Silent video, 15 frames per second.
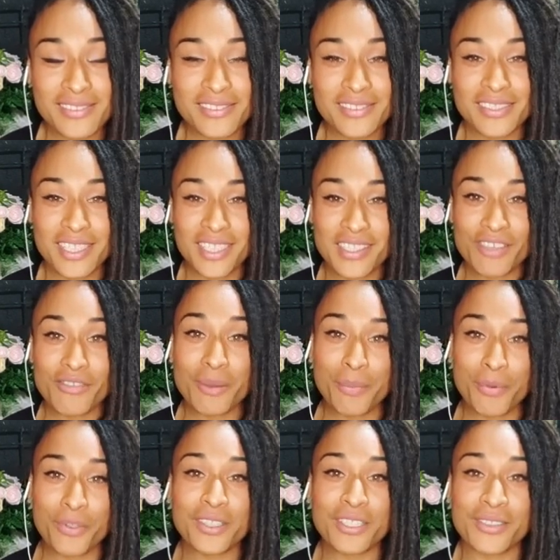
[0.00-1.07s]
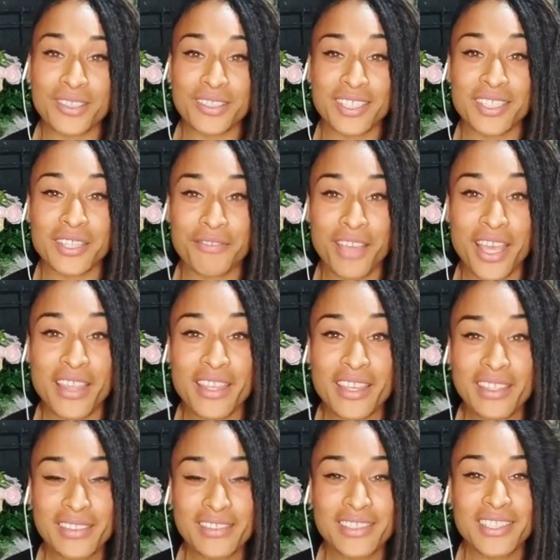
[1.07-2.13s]
Ese reporte lo tiene Vada.
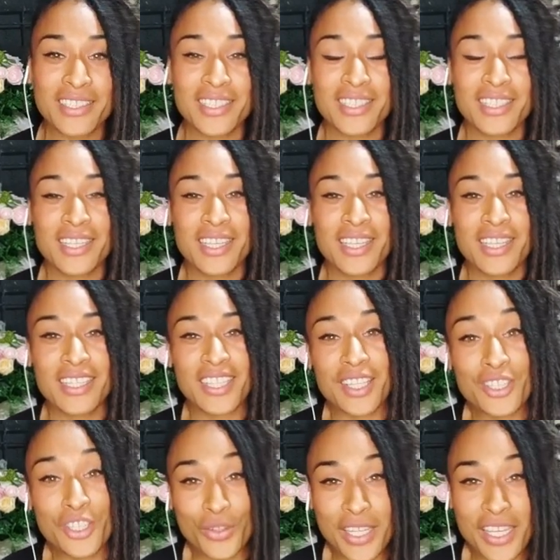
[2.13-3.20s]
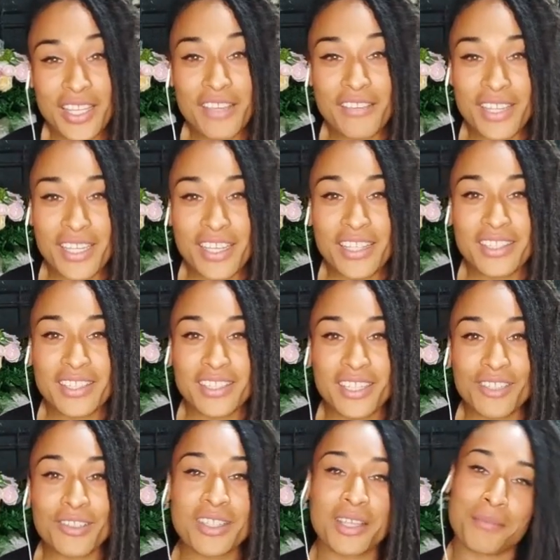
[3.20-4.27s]
Y en teoría debería
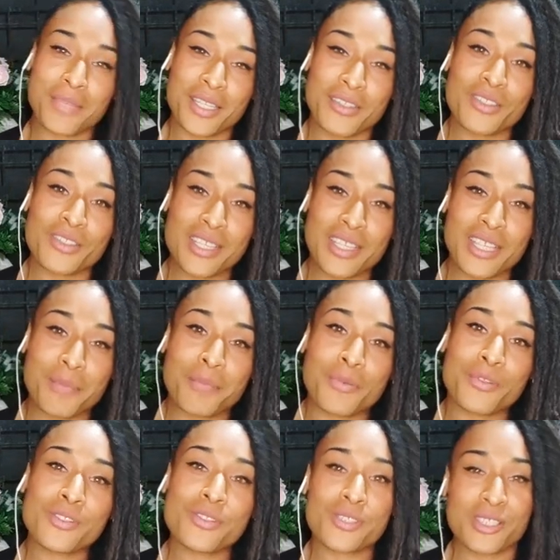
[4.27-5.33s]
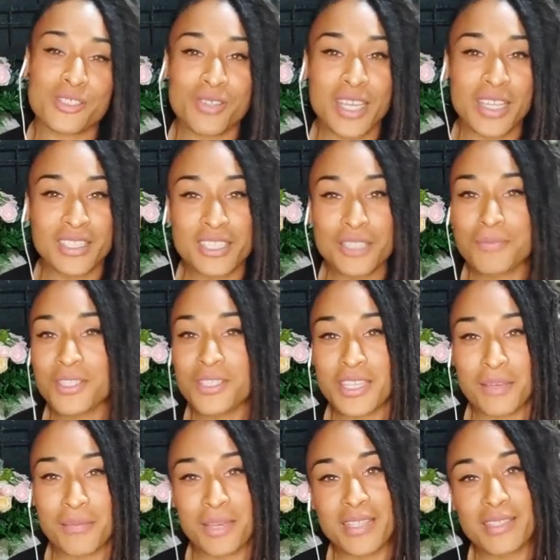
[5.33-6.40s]
tenerlo también los equipos, los organismos y
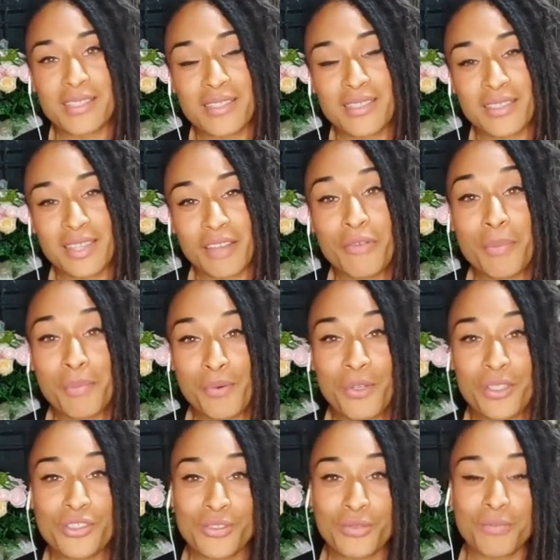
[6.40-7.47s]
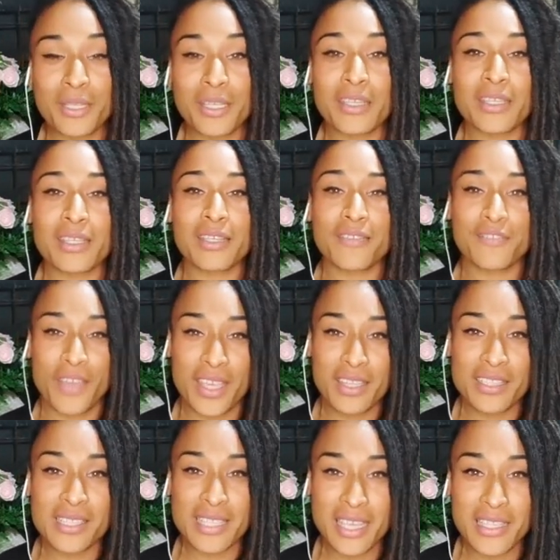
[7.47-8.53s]
demás. That report should be in
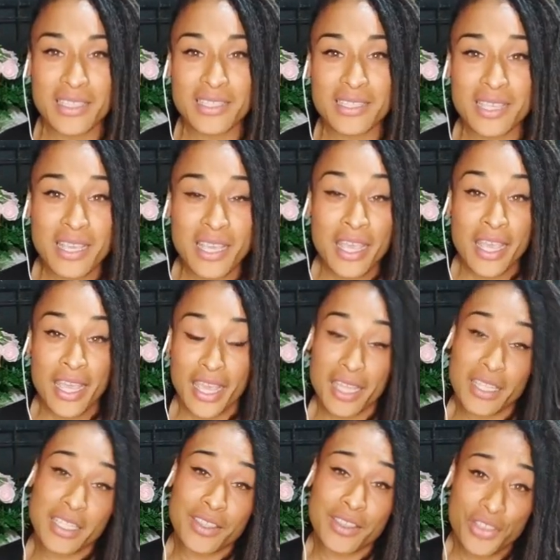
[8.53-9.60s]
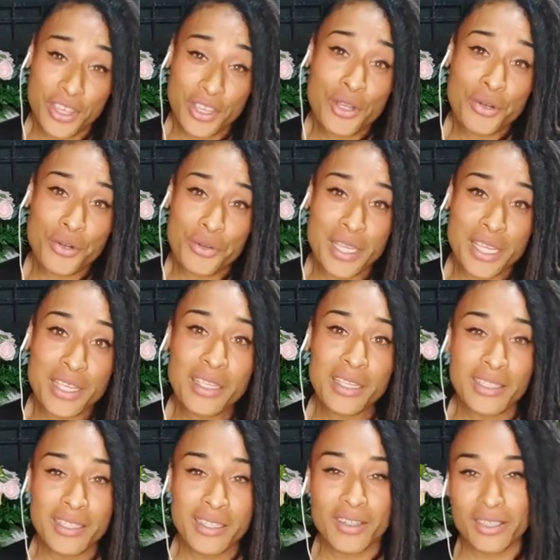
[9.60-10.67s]
Vada's hands. And in theory,
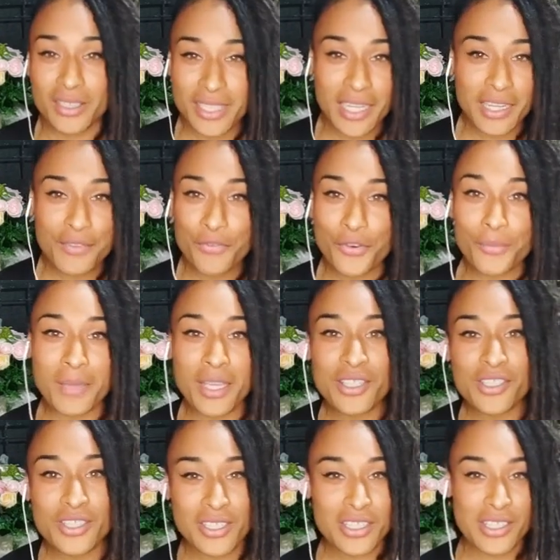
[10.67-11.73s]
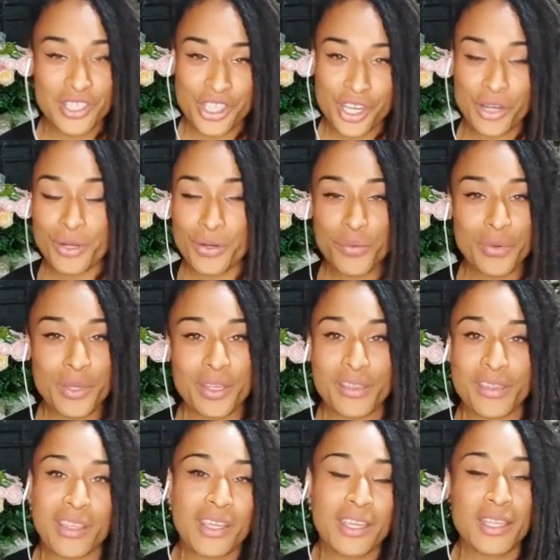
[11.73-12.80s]
all that information is shared with
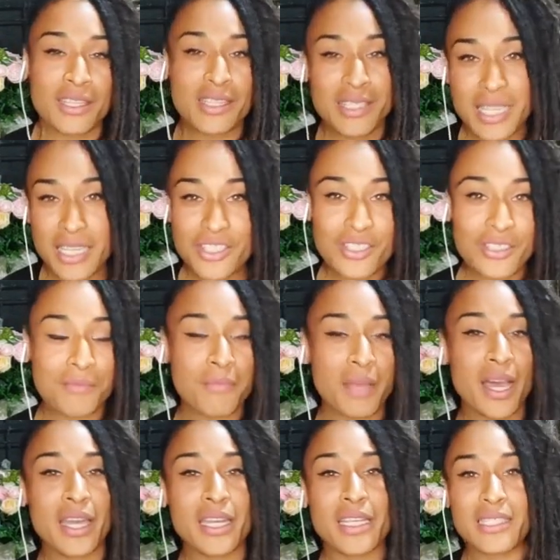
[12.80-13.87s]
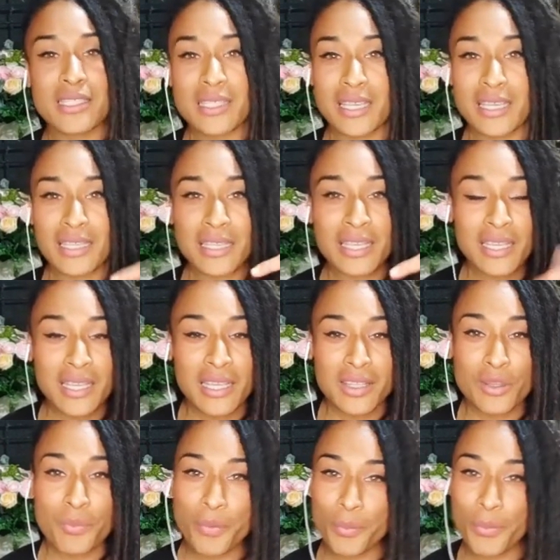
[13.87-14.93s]
the sanctioning bodies and the
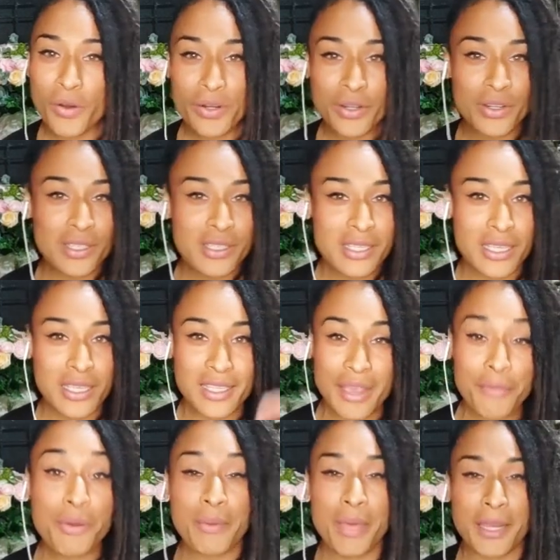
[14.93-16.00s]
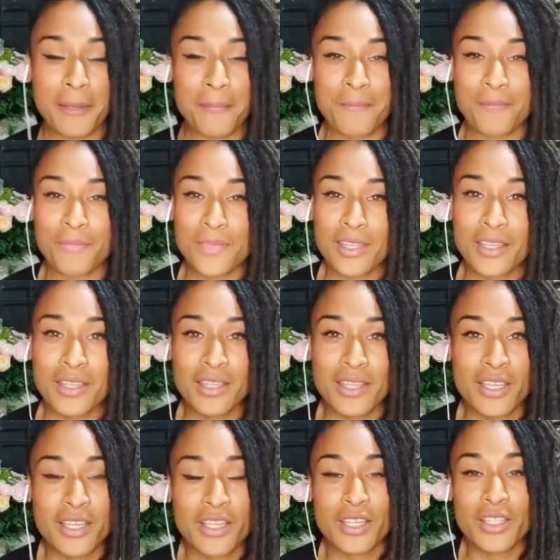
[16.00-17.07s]
promoters and everybody.
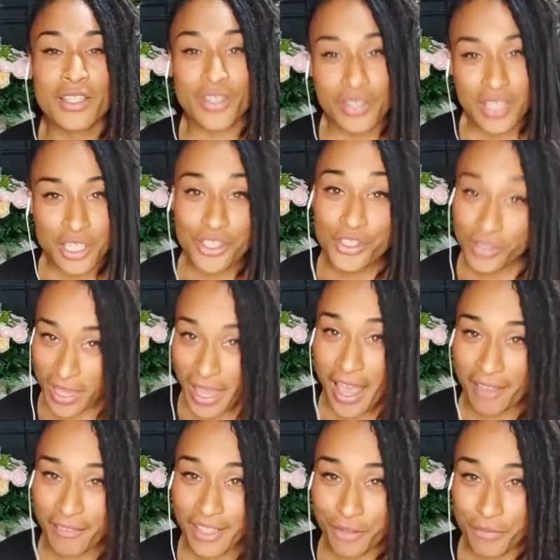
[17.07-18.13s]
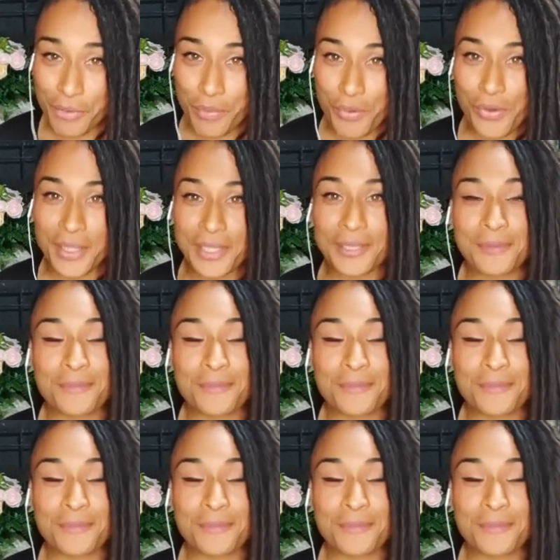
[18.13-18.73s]
So they should have that report.